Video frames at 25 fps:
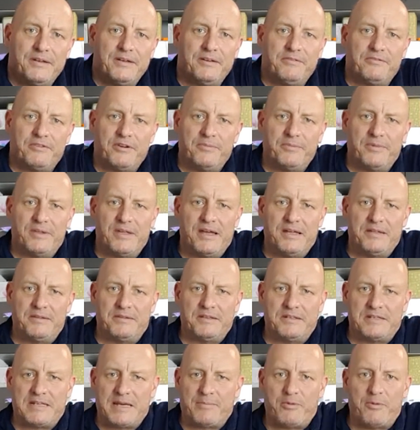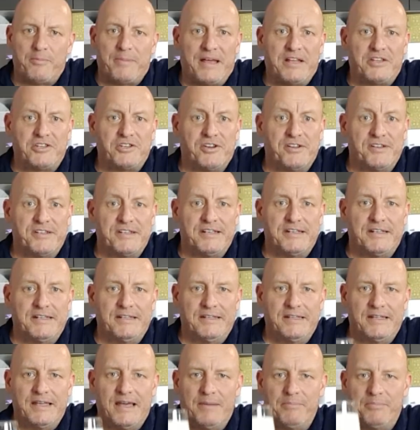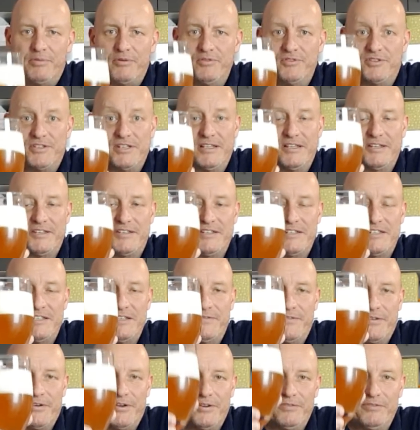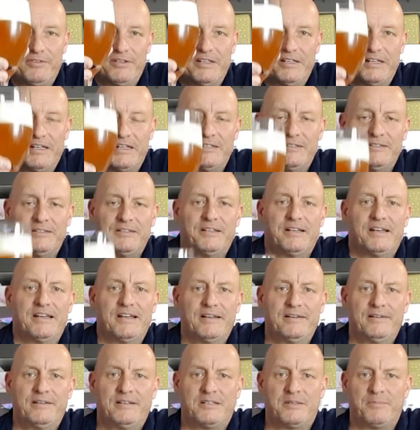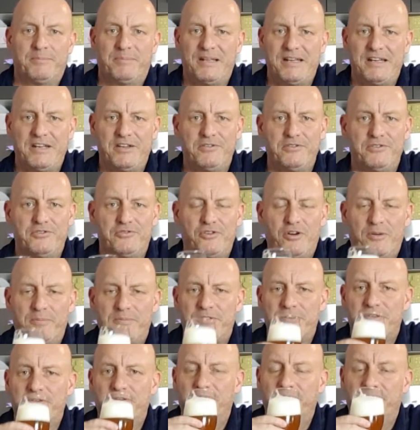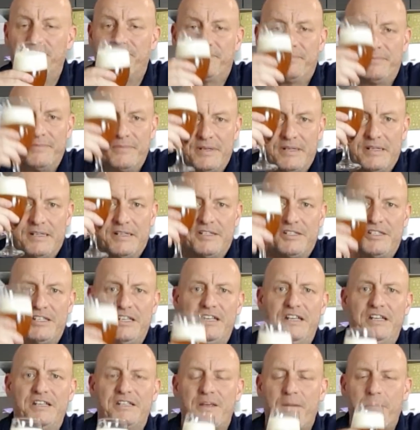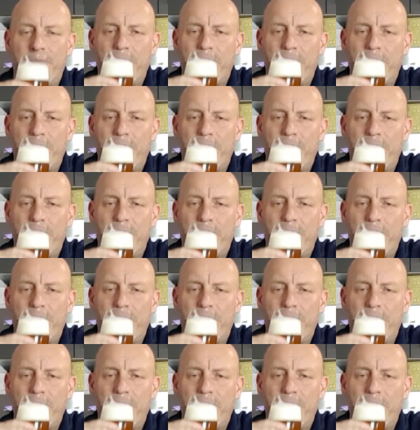from the, the double batch I did in the uh, 65 litre. It's a bloody good drop too. Cheers.